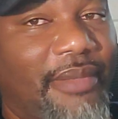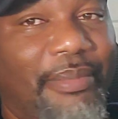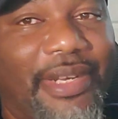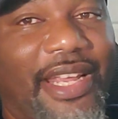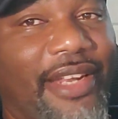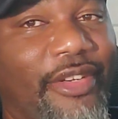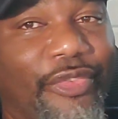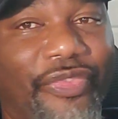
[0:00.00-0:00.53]

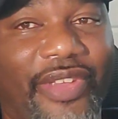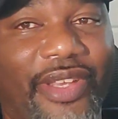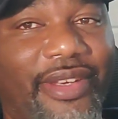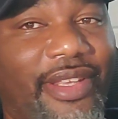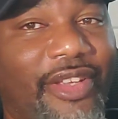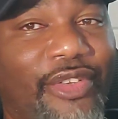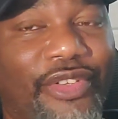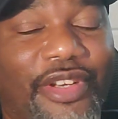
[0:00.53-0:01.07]
But I don't think
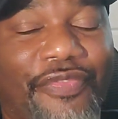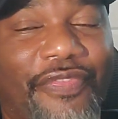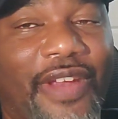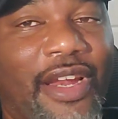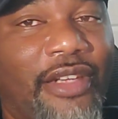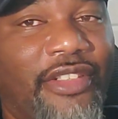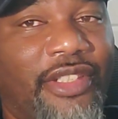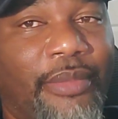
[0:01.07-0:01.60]
they're going to
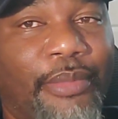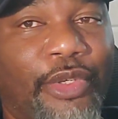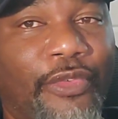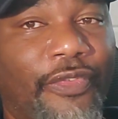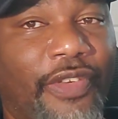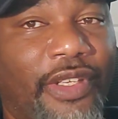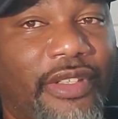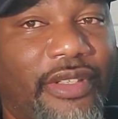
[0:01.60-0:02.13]
fire Jimbo
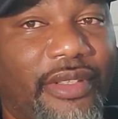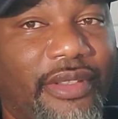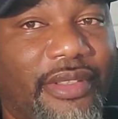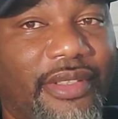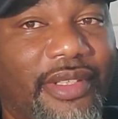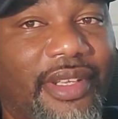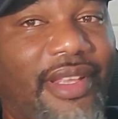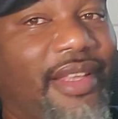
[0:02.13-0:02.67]
Fisher.
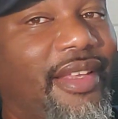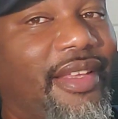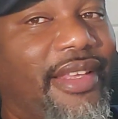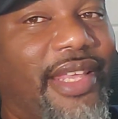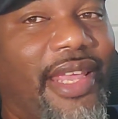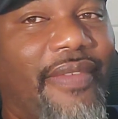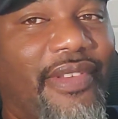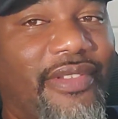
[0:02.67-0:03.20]

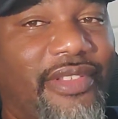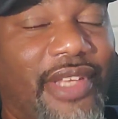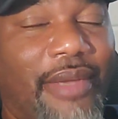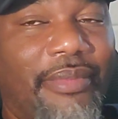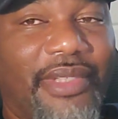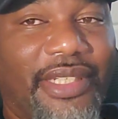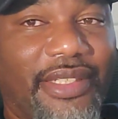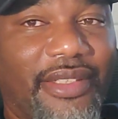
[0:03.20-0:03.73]
Kevin
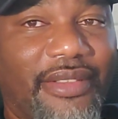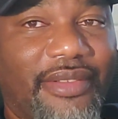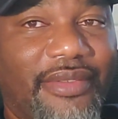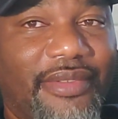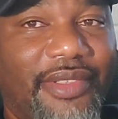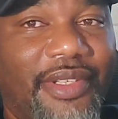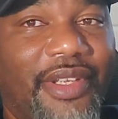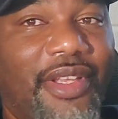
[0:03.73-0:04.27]
Sumlin
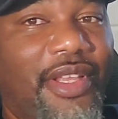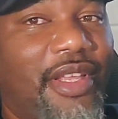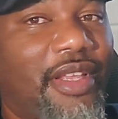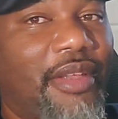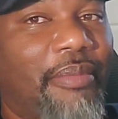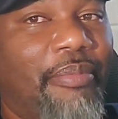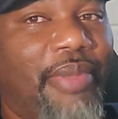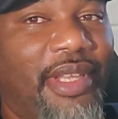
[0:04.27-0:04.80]

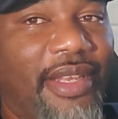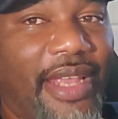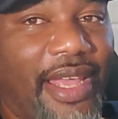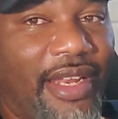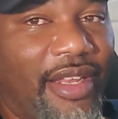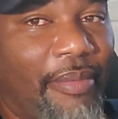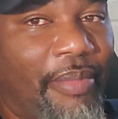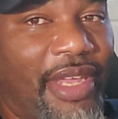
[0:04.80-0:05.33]
beat
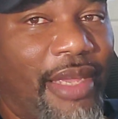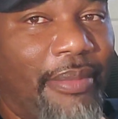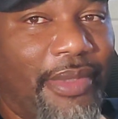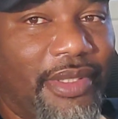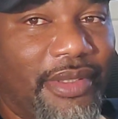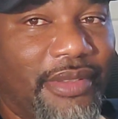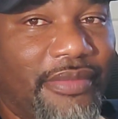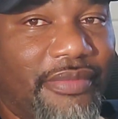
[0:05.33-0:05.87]
Alabama
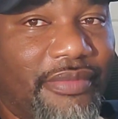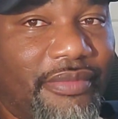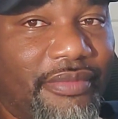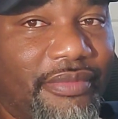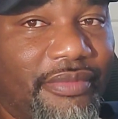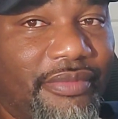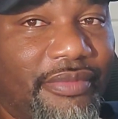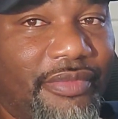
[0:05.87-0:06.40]

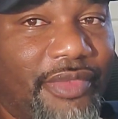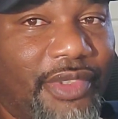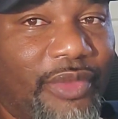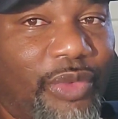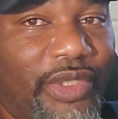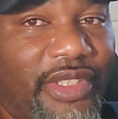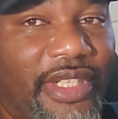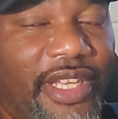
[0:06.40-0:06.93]

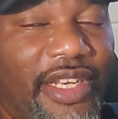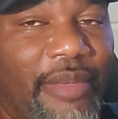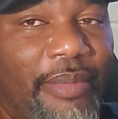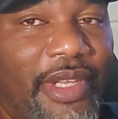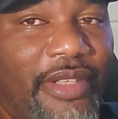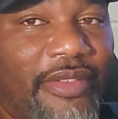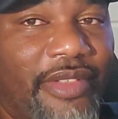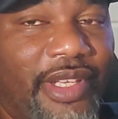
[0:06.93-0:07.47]
with Johnny
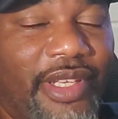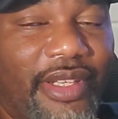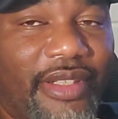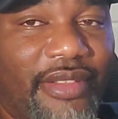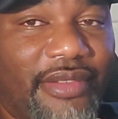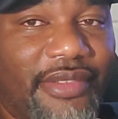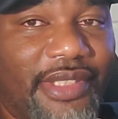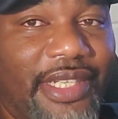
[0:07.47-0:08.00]
Manziel,
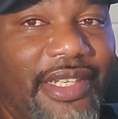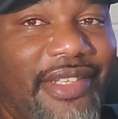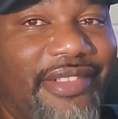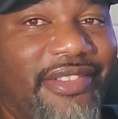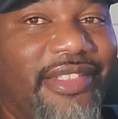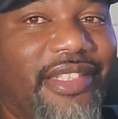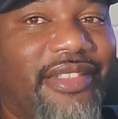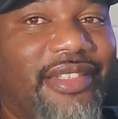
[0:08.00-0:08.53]

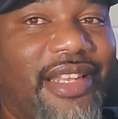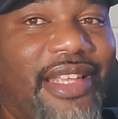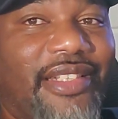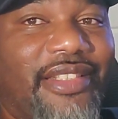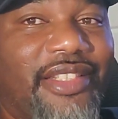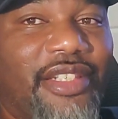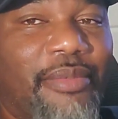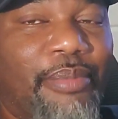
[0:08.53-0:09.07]
just
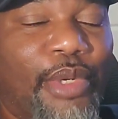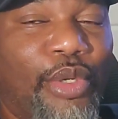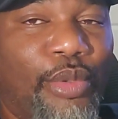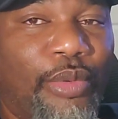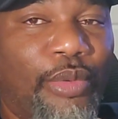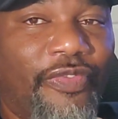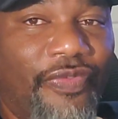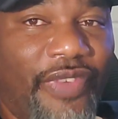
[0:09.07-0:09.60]
like
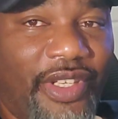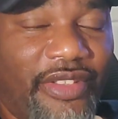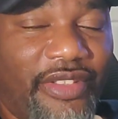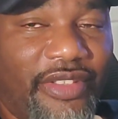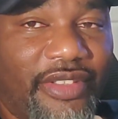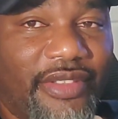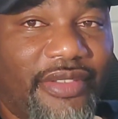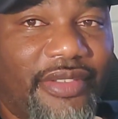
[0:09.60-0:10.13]
Jimbo
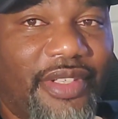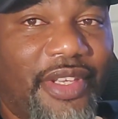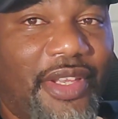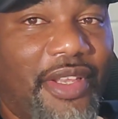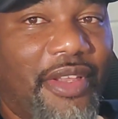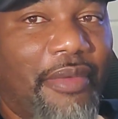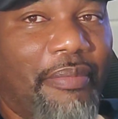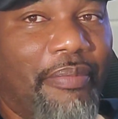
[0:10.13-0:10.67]
Fisher
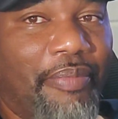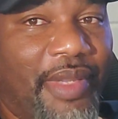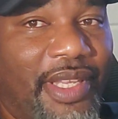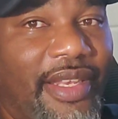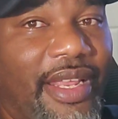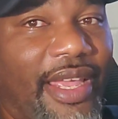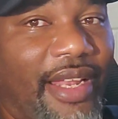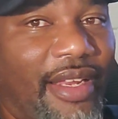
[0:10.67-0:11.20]

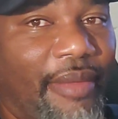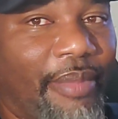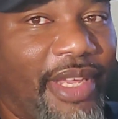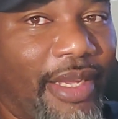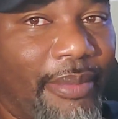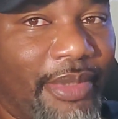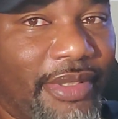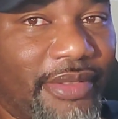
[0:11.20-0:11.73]
beat
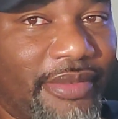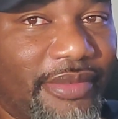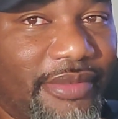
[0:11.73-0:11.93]
Alabama.